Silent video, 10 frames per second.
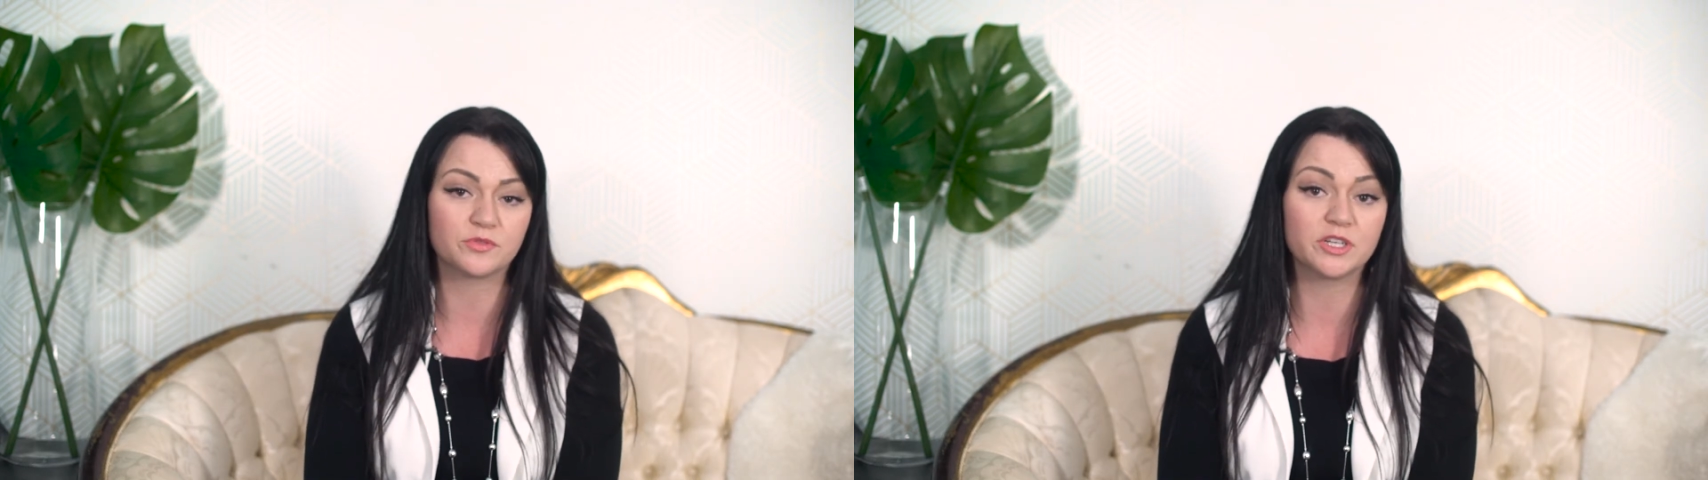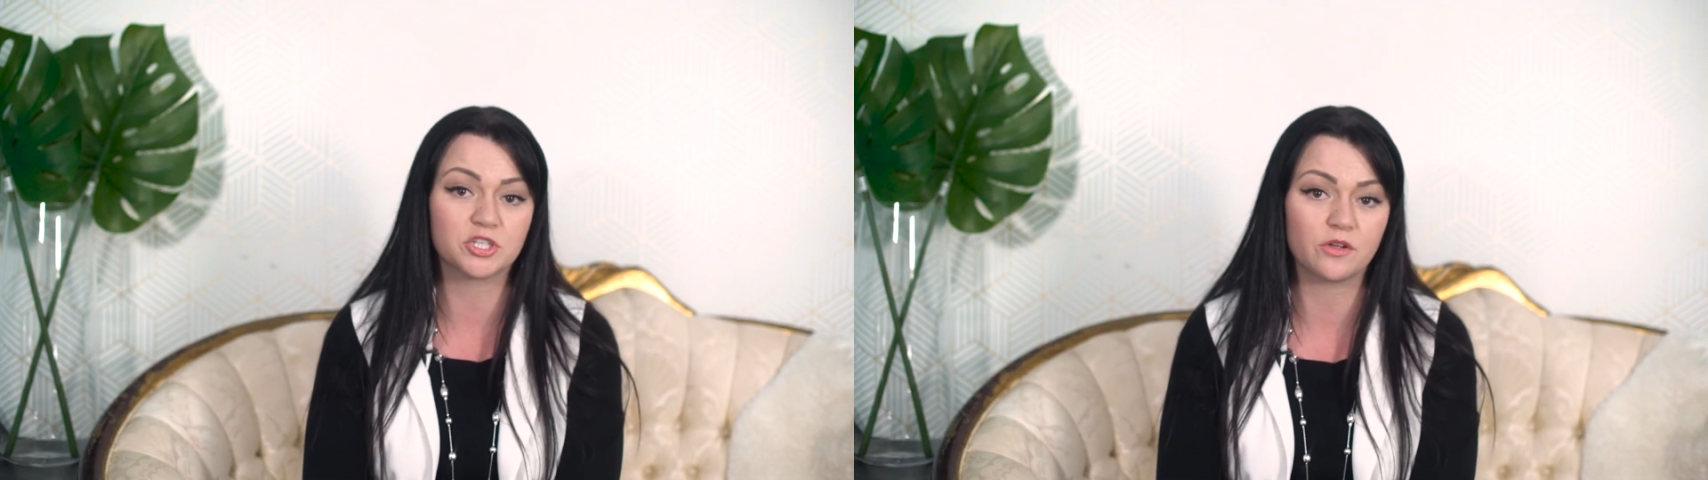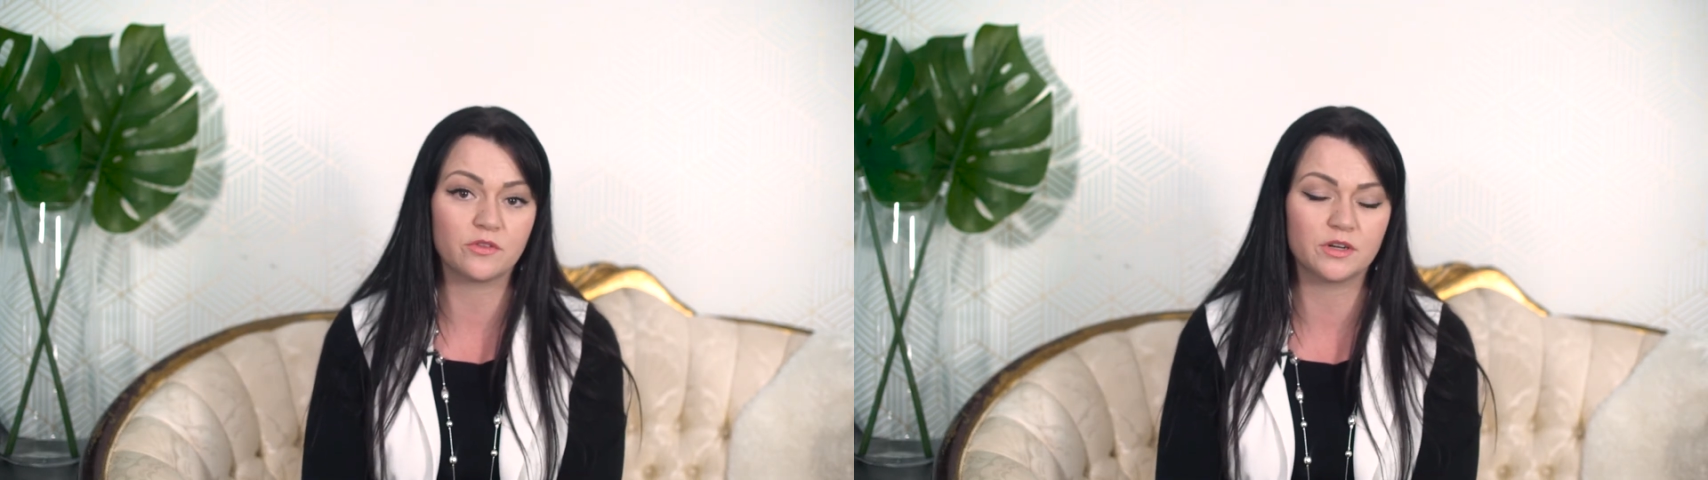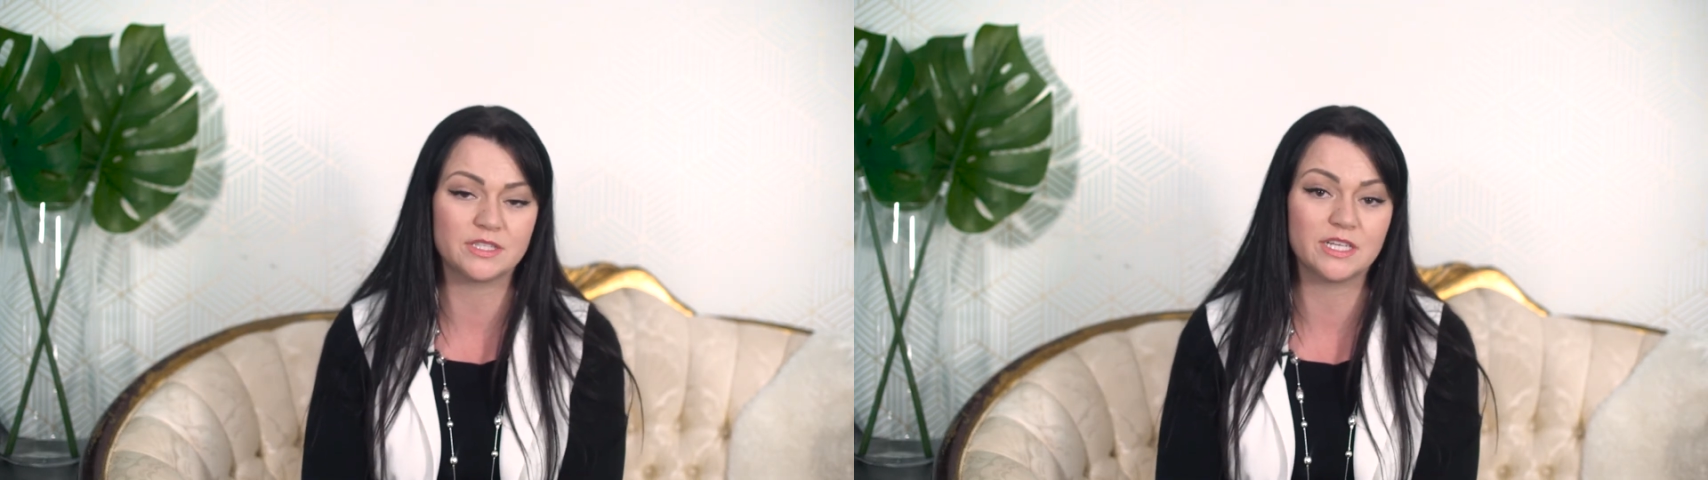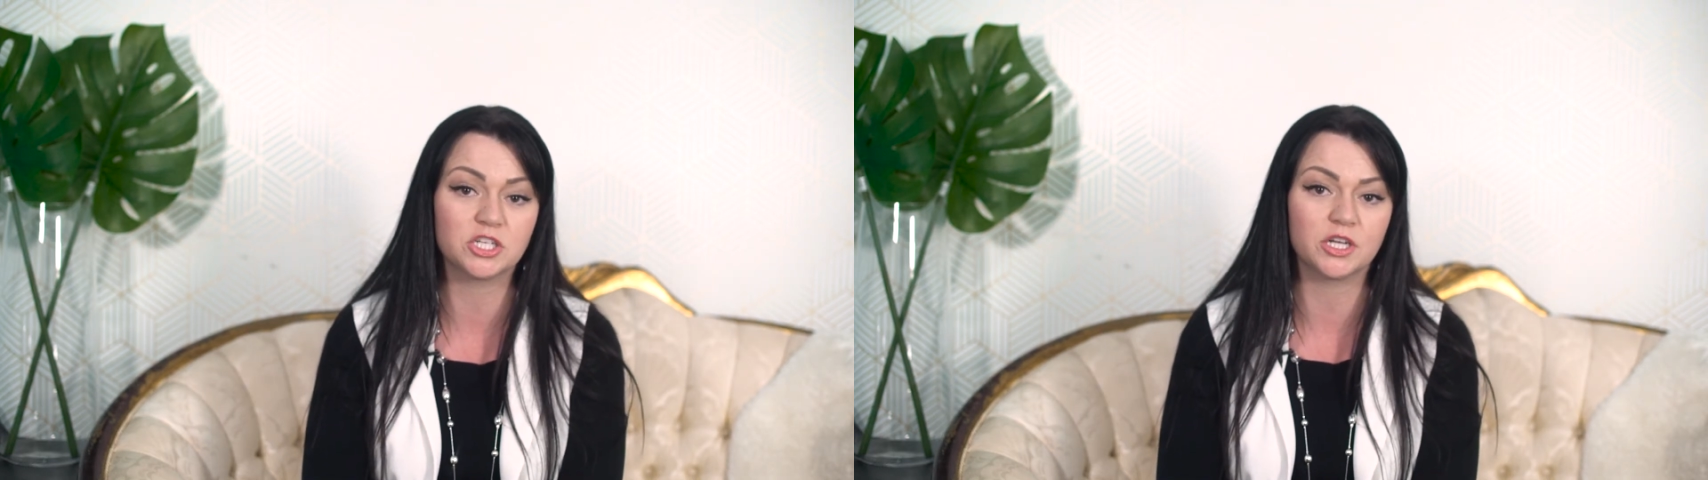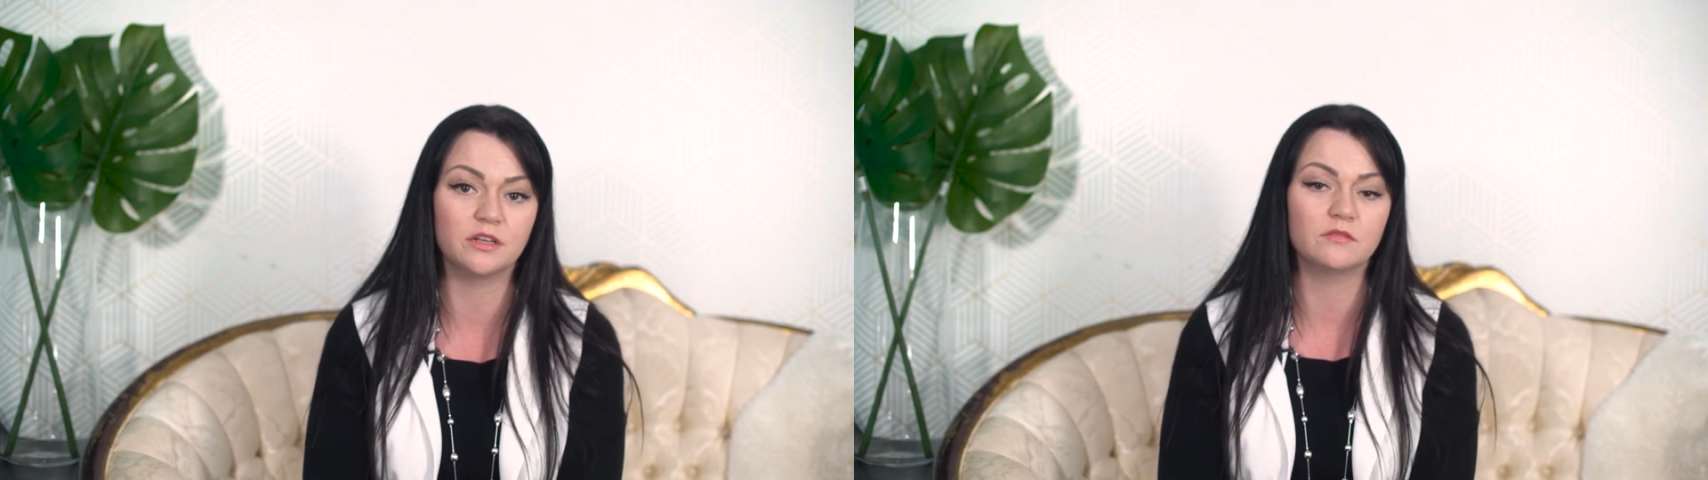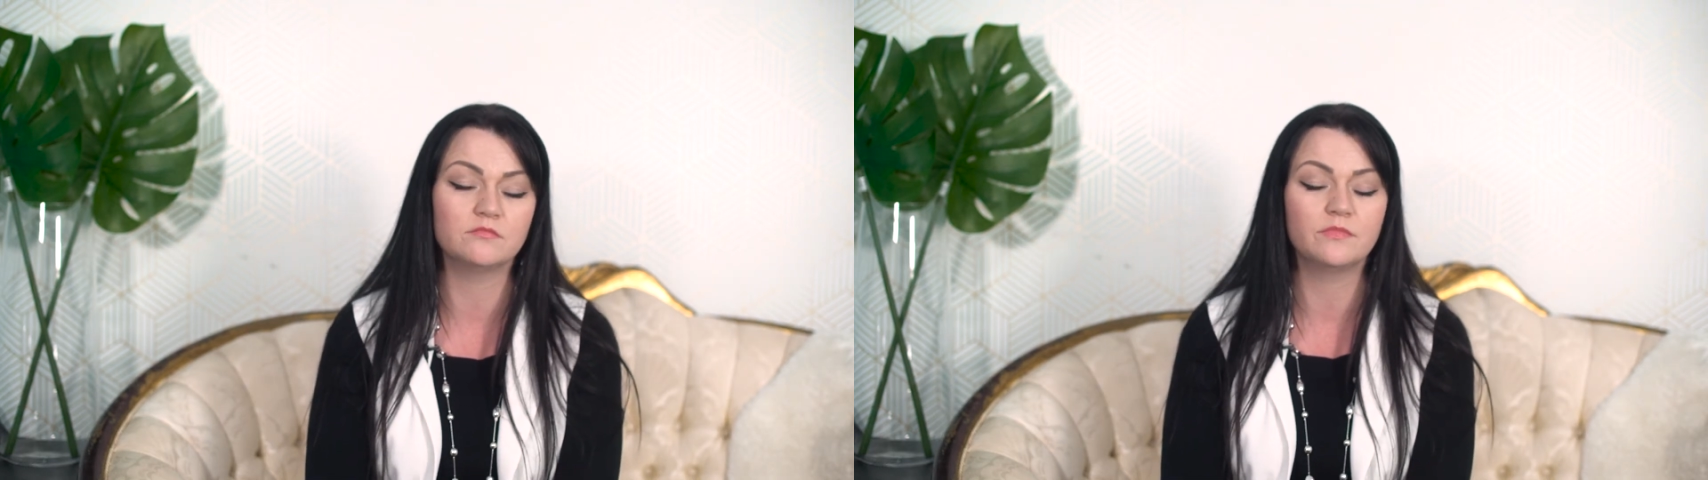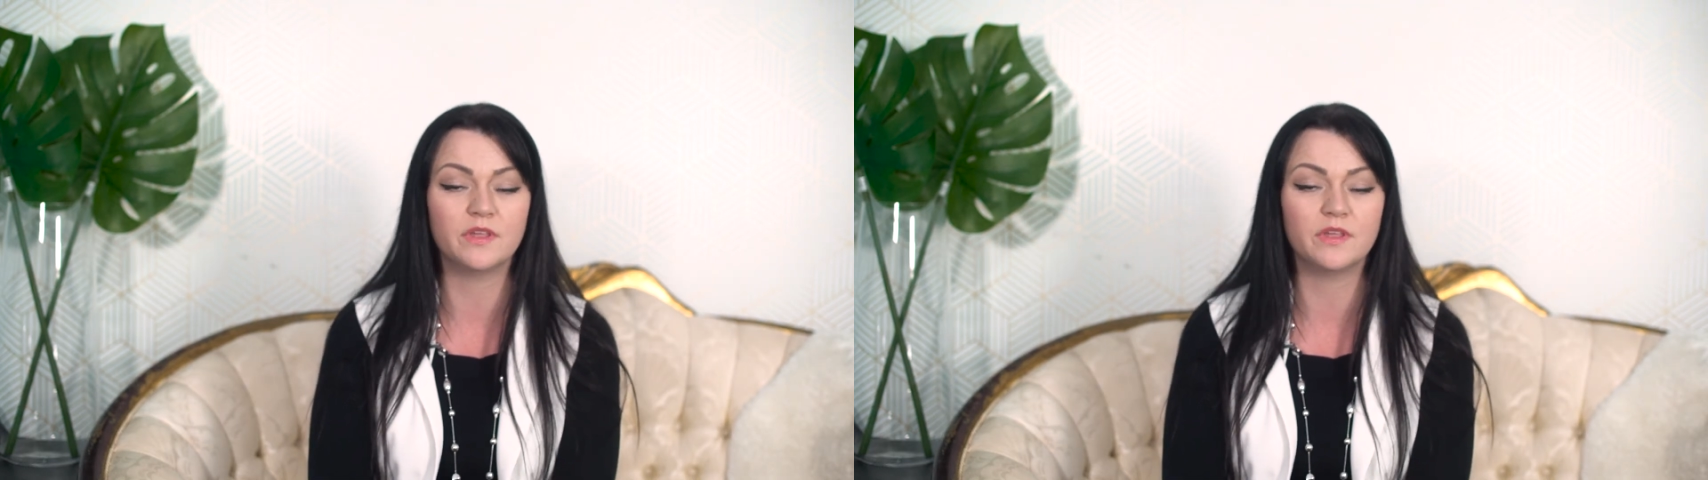reassure their decision